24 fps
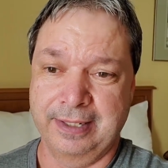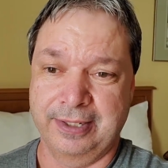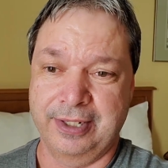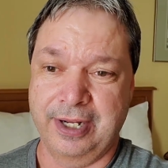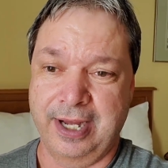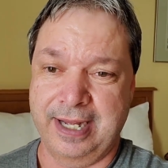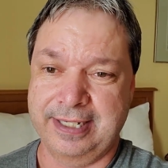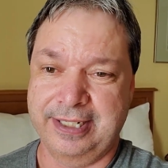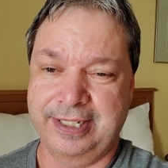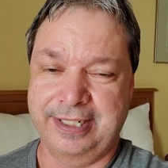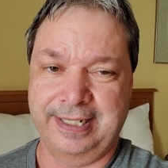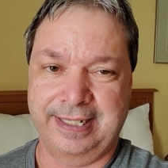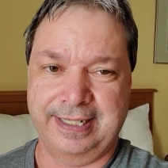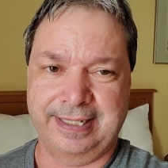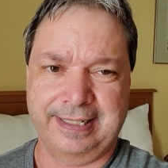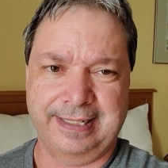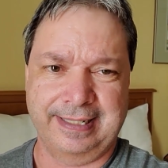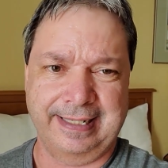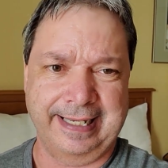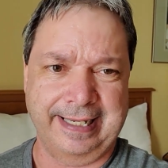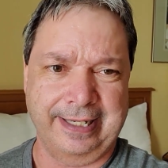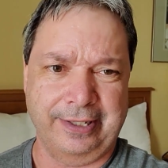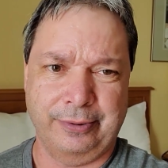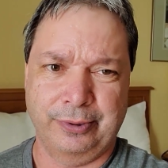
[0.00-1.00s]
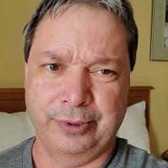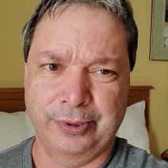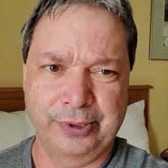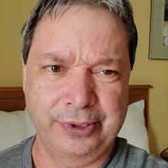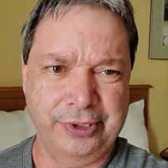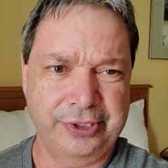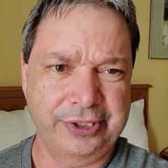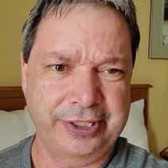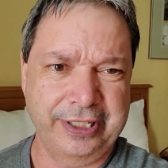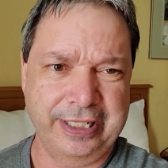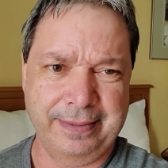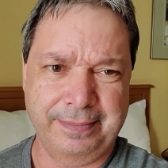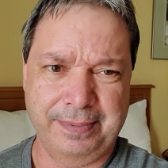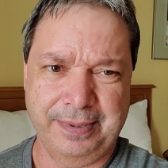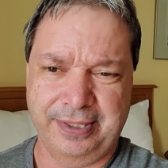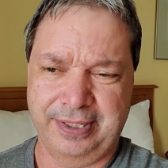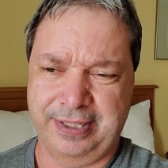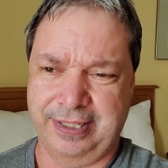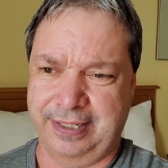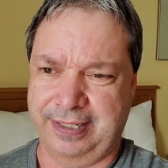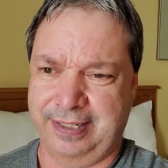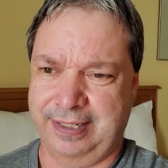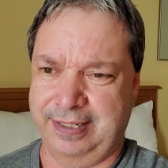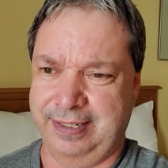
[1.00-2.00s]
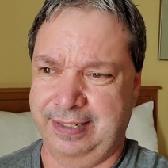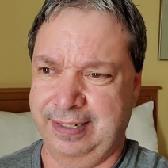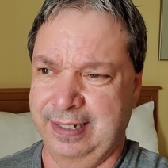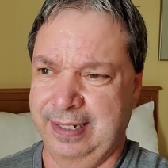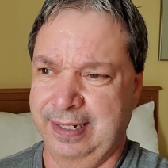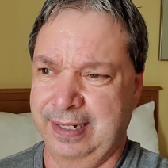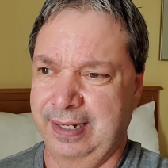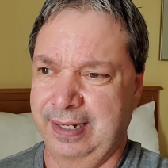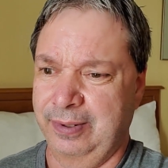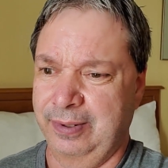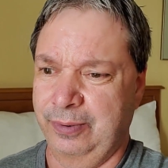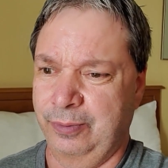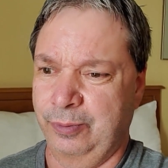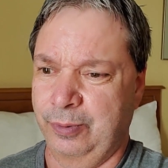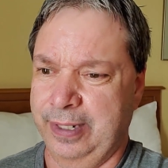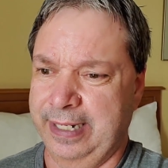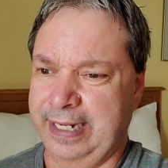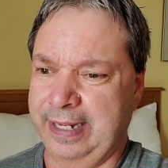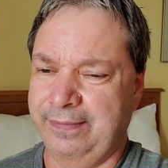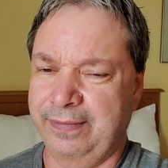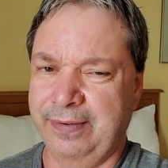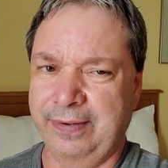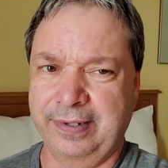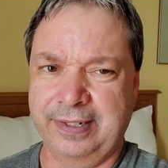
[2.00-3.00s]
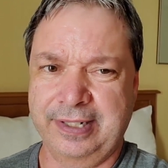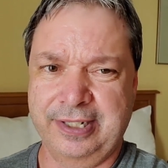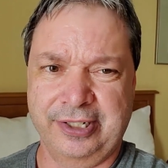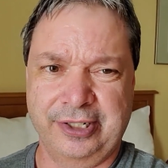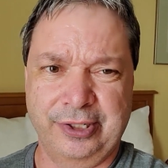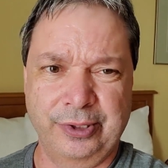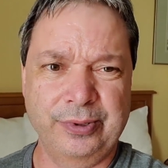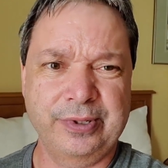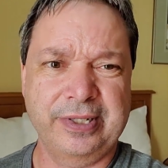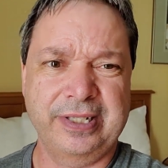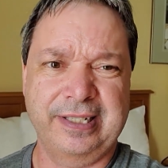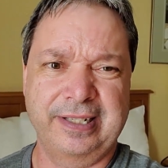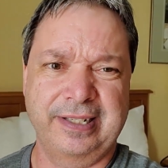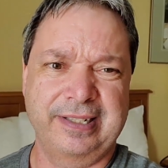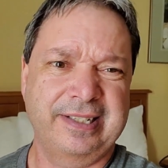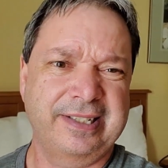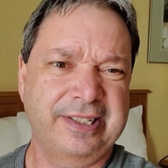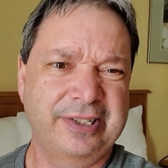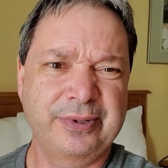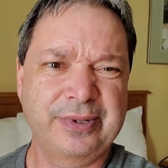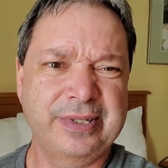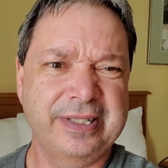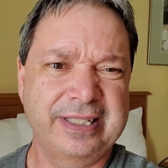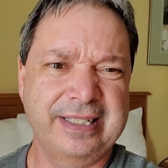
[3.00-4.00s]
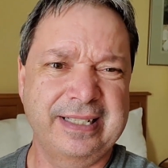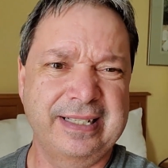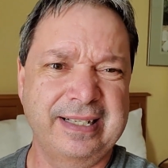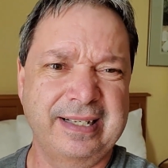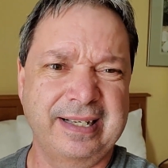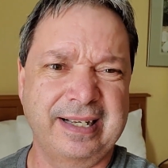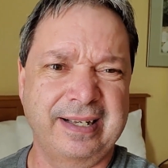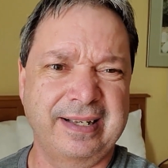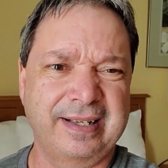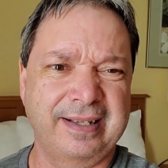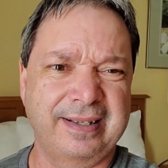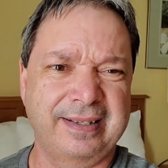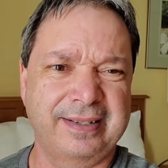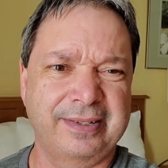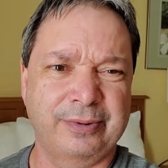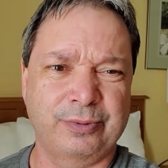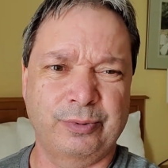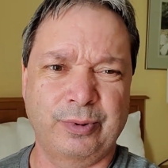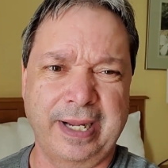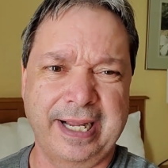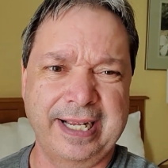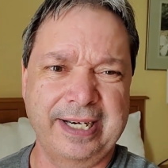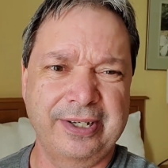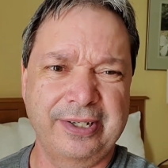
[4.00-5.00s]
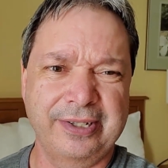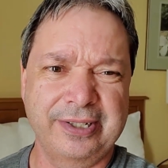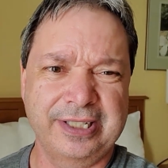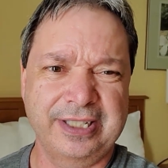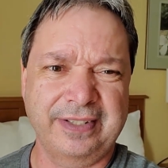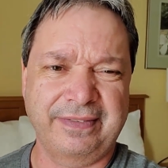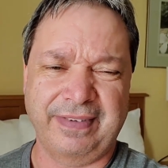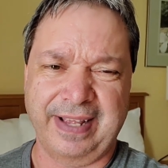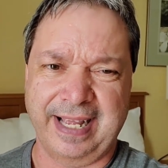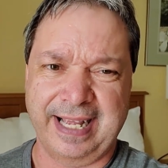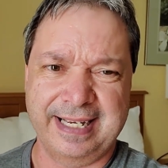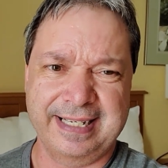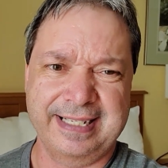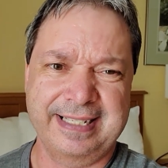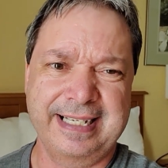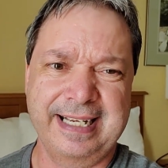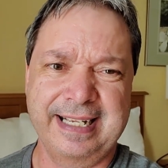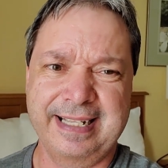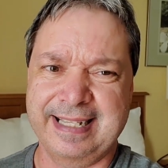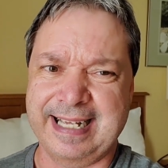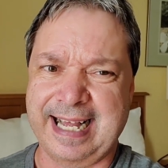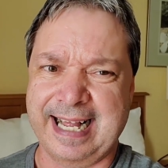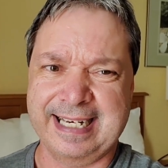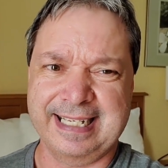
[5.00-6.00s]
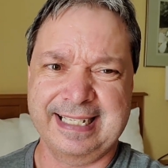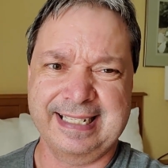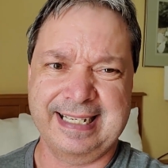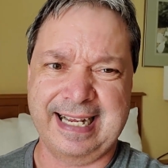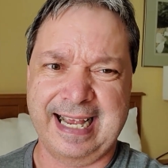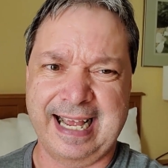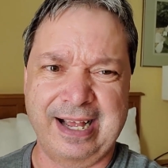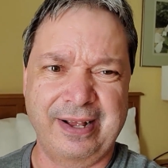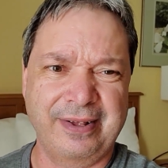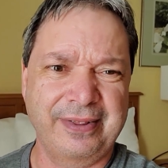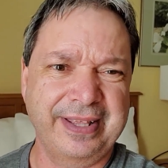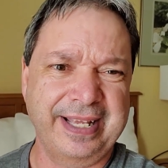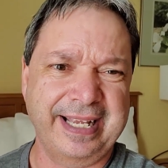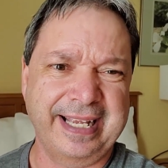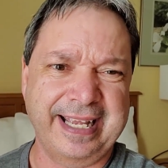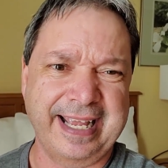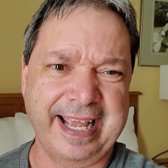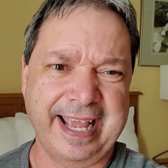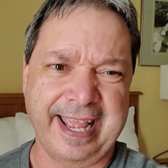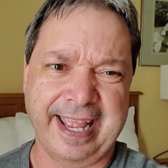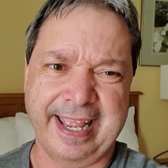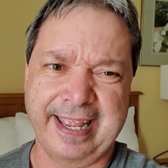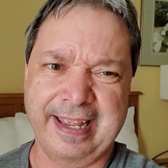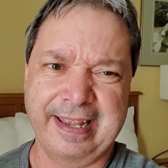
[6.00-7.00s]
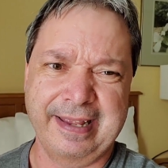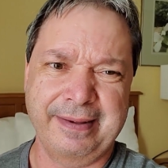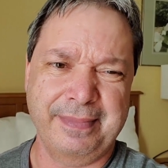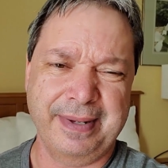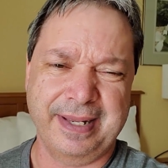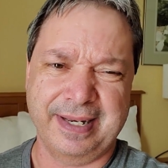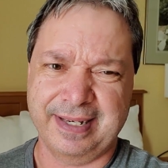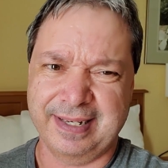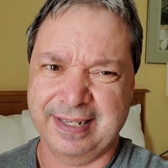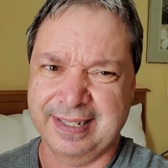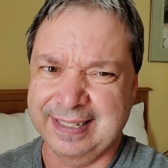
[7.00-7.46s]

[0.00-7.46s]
Not just like cruise ships, just whatever suits the writer's fancy. That's how they aim